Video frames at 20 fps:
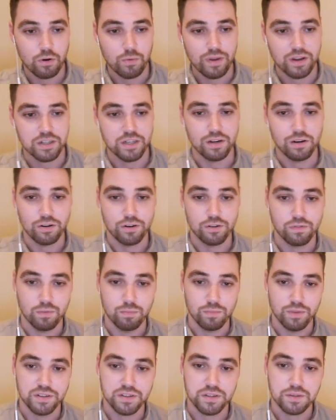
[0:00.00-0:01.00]
can we actually learn from
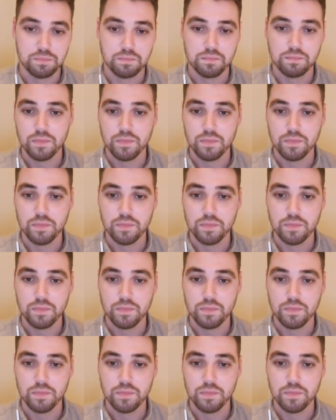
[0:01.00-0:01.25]
this?